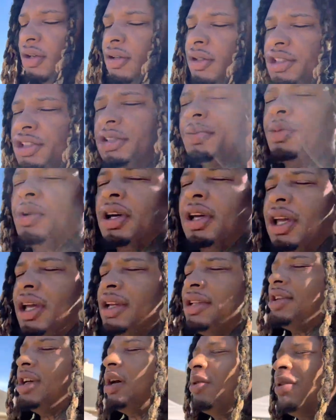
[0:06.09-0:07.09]
It's your boy
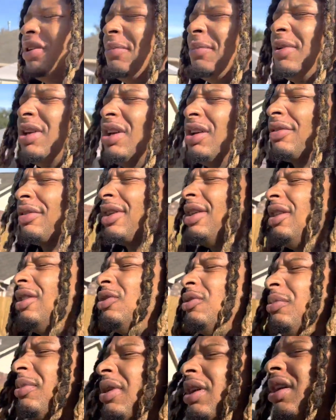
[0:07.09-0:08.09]
EJ with NBF
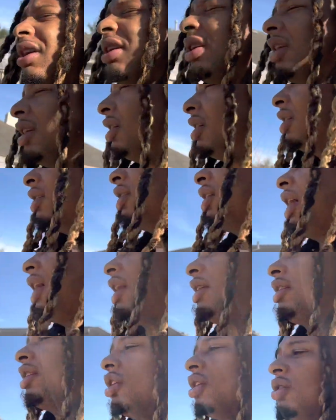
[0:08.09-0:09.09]
Kennel, man.
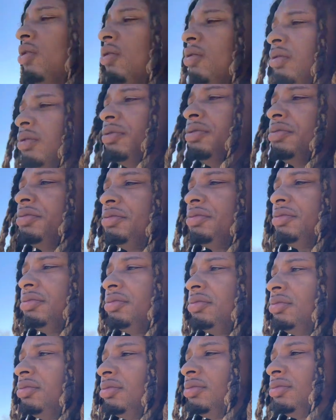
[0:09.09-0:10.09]
Hey yo.
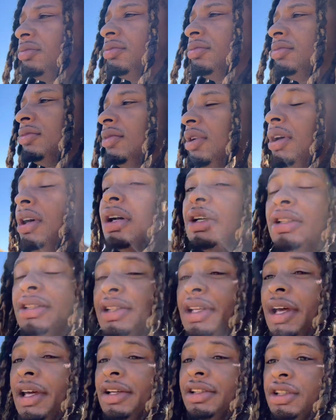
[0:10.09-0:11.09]

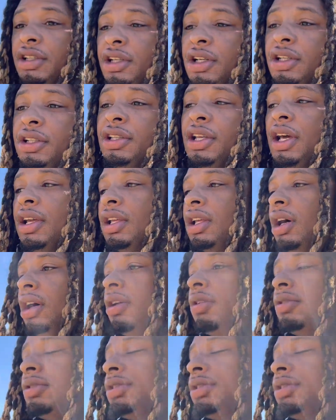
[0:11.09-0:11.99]
Today is a good day, y'all.